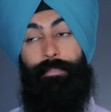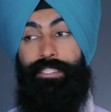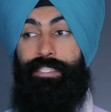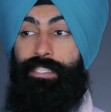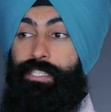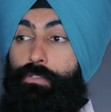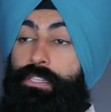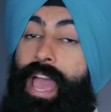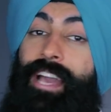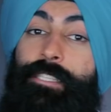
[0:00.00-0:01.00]
means this new
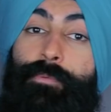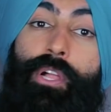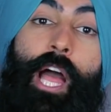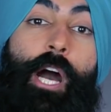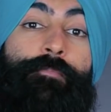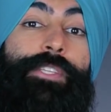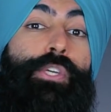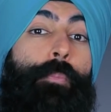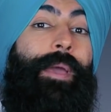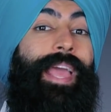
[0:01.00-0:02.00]
tax bill helped
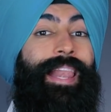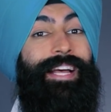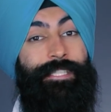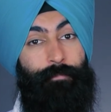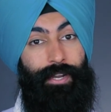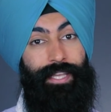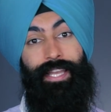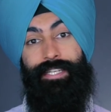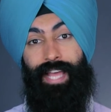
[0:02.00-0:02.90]
you pay less money in